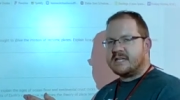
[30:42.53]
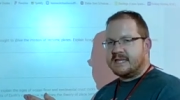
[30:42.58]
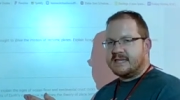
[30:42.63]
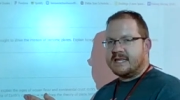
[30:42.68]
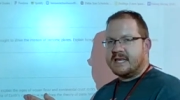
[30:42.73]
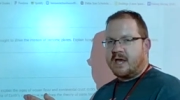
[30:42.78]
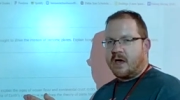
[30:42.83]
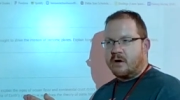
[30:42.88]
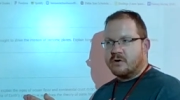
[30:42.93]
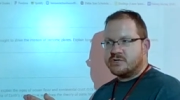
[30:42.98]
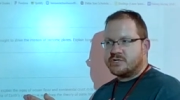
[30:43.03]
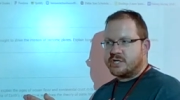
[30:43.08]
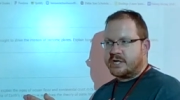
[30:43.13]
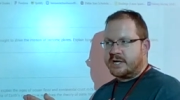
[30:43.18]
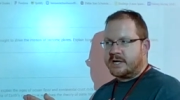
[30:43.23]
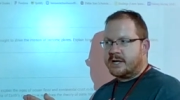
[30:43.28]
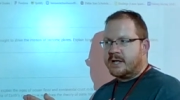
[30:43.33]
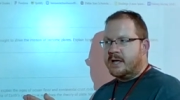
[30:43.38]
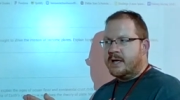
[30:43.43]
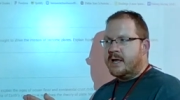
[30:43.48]
in the
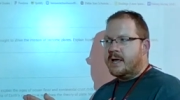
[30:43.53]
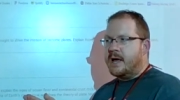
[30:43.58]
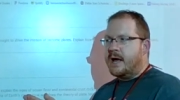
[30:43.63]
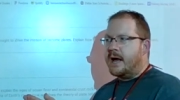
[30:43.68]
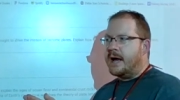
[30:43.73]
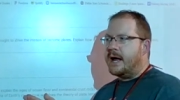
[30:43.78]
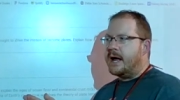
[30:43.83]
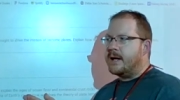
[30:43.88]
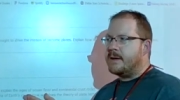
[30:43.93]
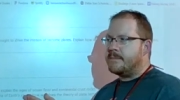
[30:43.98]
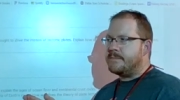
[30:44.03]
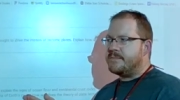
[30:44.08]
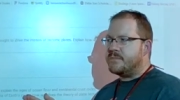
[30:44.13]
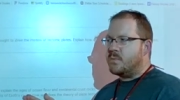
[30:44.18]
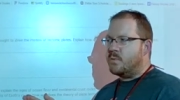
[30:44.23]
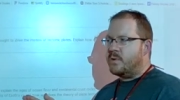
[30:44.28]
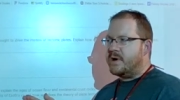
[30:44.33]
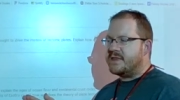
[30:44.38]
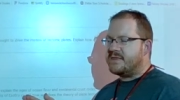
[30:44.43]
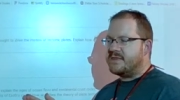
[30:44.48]
ocean, um,
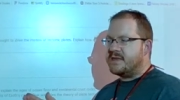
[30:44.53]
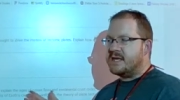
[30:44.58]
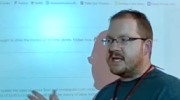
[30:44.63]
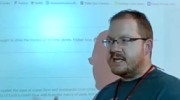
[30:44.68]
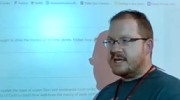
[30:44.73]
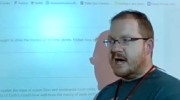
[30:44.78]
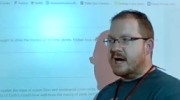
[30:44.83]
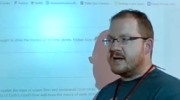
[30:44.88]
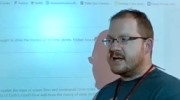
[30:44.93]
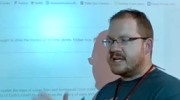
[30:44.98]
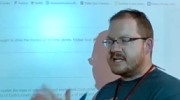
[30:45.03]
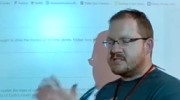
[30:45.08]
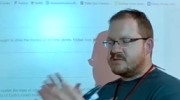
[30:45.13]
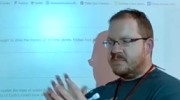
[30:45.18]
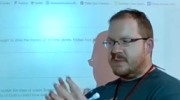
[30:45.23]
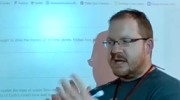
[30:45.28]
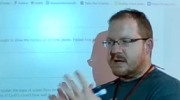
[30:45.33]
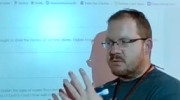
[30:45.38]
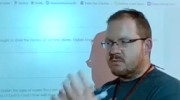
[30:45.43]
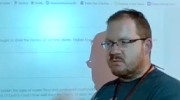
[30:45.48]
with the youngest
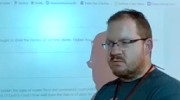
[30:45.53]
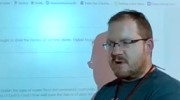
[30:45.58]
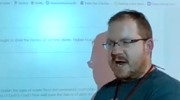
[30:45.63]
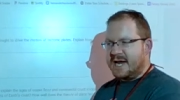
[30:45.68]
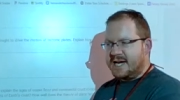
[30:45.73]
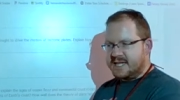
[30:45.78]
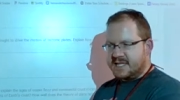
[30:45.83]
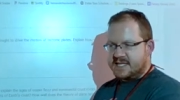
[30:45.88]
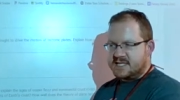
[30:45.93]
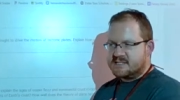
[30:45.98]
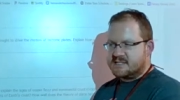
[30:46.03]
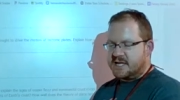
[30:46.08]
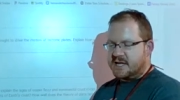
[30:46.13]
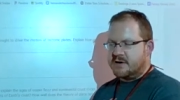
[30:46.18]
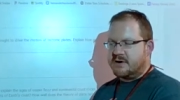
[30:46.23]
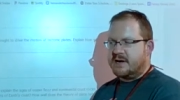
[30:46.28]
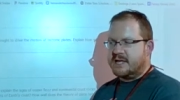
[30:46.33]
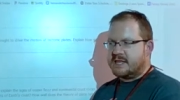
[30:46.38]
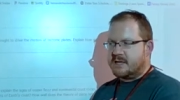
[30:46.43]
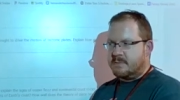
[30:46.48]
being right in the
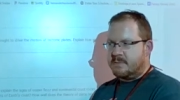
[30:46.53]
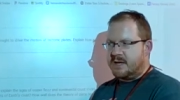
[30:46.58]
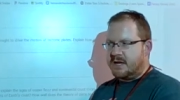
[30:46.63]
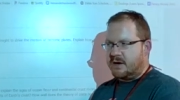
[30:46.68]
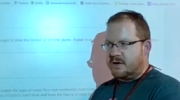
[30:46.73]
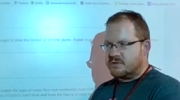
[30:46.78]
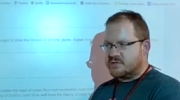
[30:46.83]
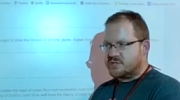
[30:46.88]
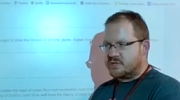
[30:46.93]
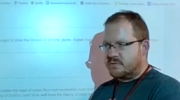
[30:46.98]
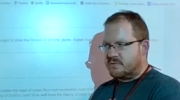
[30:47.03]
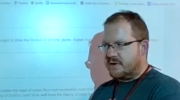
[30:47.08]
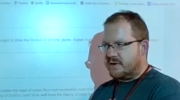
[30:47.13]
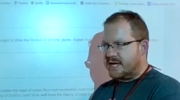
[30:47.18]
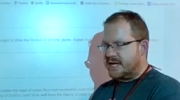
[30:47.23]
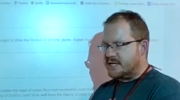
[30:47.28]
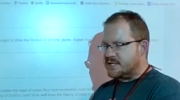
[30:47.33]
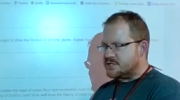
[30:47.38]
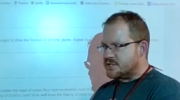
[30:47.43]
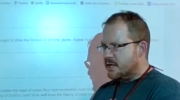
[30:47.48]
center at the mid ocean
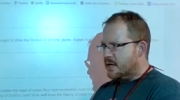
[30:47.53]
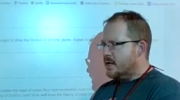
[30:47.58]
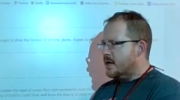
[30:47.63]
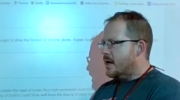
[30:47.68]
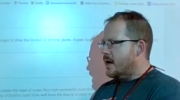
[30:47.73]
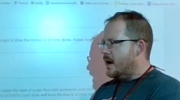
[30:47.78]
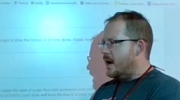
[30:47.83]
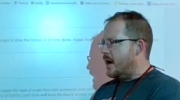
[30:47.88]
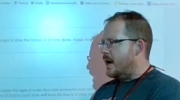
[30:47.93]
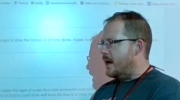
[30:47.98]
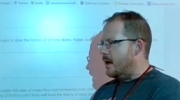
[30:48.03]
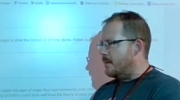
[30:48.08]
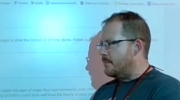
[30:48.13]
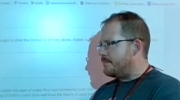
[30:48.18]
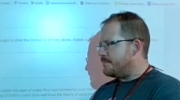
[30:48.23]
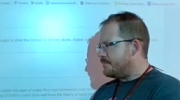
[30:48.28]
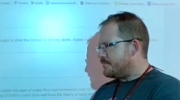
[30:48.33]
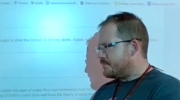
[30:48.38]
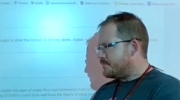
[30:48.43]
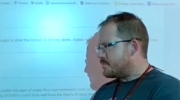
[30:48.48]
ridge.
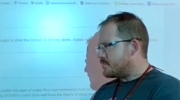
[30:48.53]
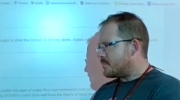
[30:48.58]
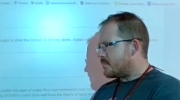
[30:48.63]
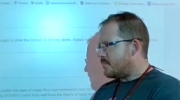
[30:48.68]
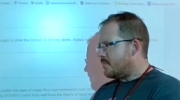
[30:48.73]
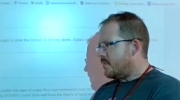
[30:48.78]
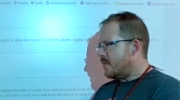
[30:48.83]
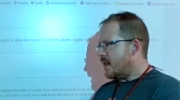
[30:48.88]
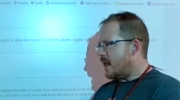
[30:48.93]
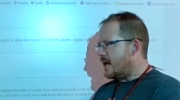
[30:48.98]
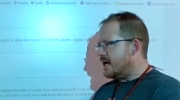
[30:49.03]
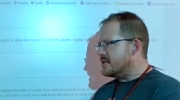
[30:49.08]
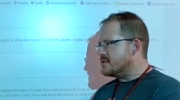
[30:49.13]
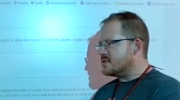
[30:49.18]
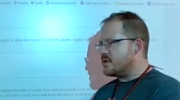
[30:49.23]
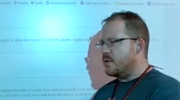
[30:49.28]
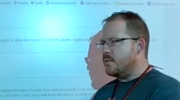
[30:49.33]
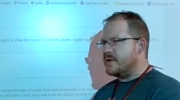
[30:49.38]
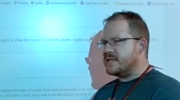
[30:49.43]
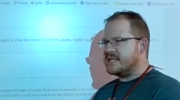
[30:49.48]
Um, and
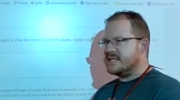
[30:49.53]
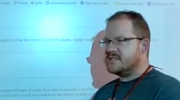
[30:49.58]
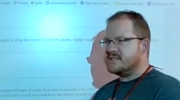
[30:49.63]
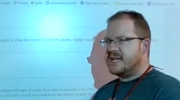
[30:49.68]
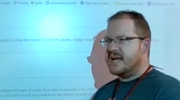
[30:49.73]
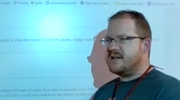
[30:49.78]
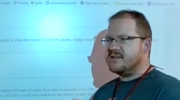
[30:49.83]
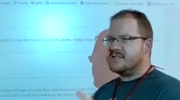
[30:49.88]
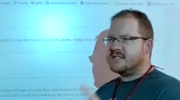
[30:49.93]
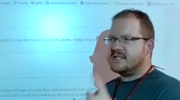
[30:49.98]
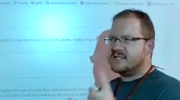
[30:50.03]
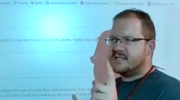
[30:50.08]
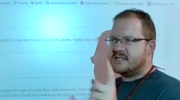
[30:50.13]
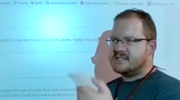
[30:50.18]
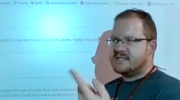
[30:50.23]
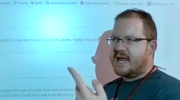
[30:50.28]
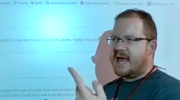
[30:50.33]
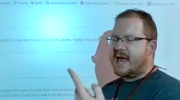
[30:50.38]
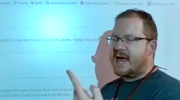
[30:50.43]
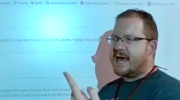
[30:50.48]
so, what this tells us
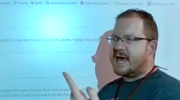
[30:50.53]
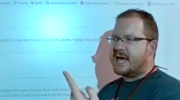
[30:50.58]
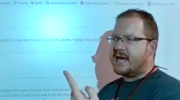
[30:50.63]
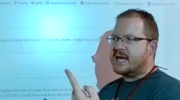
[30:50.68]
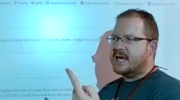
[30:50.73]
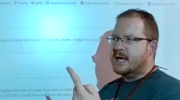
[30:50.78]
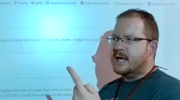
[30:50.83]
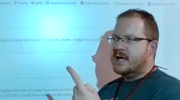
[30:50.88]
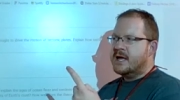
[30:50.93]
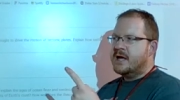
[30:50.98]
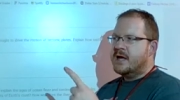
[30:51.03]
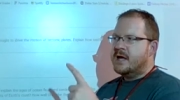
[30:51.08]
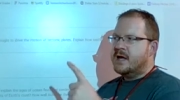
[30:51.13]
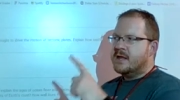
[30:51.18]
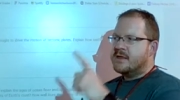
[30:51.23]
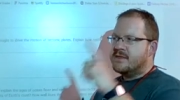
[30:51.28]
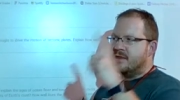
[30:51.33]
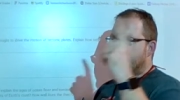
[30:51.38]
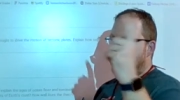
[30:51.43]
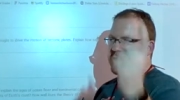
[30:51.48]
is A,
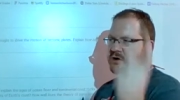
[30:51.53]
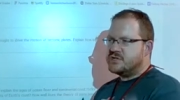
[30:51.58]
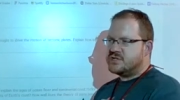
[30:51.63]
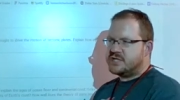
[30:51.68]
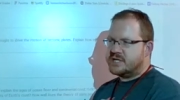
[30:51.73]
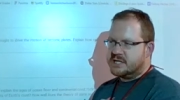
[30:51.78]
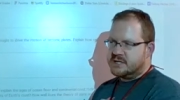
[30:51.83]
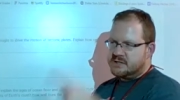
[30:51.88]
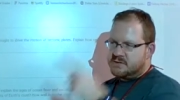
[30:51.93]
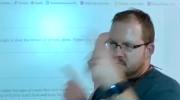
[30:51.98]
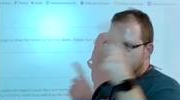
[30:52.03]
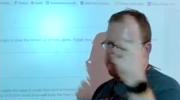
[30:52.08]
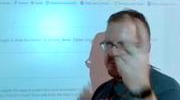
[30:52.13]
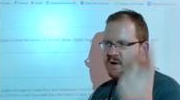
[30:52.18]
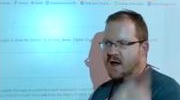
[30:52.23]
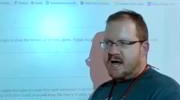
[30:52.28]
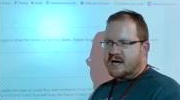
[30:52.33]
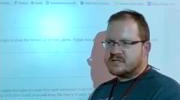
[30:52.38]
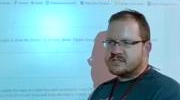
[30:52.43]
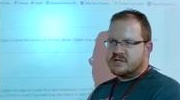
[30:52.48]
the ocean
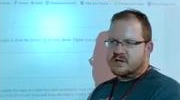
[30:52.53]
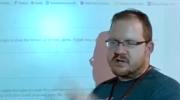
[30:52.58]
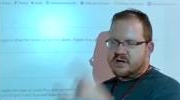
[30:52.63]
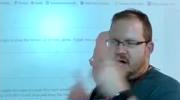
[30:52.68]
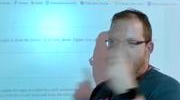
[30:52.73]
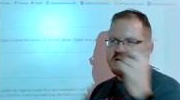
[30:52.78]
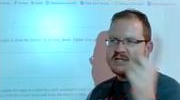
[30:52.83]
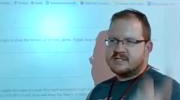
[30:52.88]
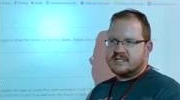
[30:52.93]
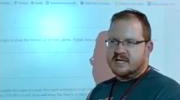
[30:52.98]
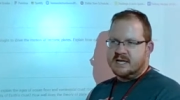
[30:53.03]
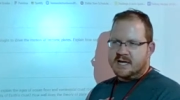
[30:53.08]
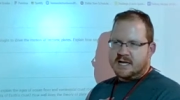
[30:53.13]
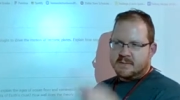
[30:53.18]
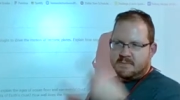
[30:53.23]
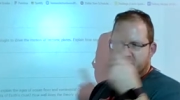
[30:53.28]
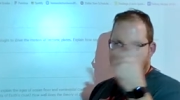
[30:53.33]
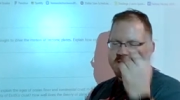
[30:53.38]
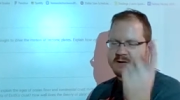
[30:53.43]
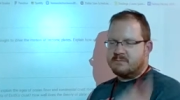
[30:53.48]
rocks are constantly
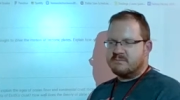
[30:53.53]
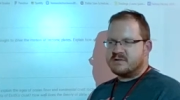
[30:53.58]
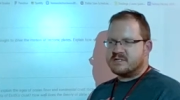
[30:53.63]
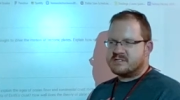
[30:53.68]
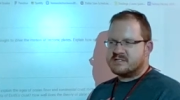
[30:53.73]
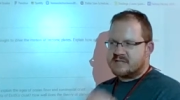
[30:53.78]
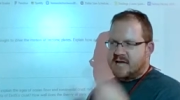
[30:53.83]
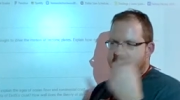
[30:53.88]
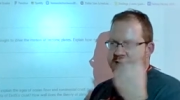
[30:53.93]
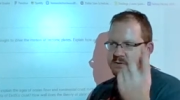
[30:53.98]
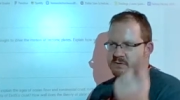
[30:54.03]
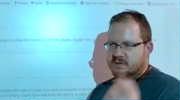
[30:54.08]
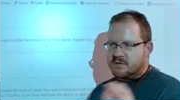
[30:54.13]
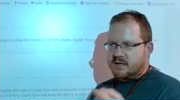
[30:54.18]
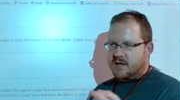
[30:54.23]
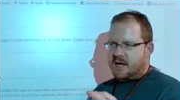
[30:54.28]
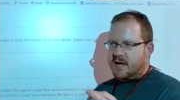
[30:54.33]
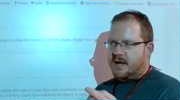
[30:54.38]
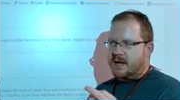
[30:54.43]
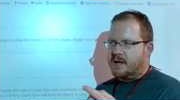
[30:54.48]
being recycled.
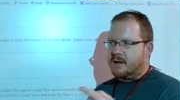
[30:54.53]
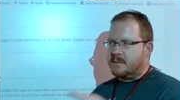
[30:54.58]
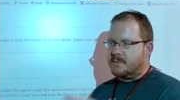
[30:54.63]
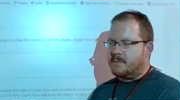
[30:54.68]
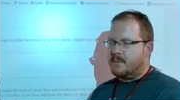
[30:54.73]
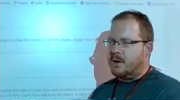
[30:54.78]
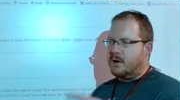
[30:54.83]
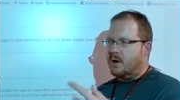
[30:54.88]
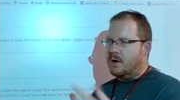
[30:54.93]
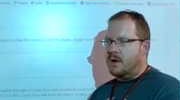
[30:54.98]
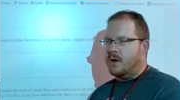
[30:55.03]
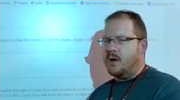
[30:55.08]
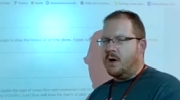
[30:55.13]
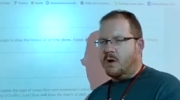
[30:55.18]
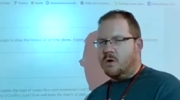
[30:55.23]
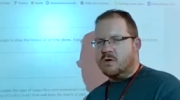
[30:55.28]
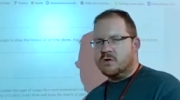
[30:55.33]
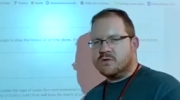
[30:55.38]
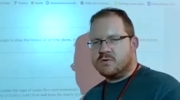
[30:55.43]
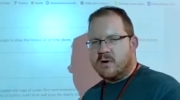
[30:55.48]
Um,
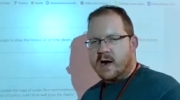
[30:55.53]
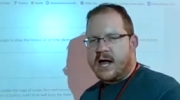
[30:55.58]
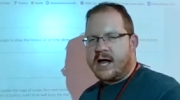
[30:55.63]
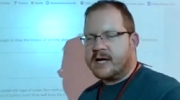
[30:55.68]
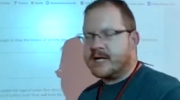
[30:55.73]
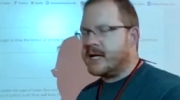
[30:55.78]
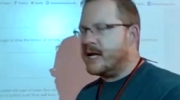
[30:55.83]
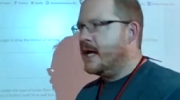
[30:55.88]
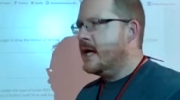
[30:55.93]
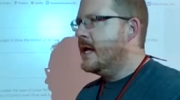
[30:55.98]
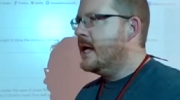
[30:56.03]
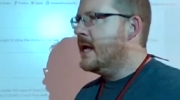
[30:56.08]
old rock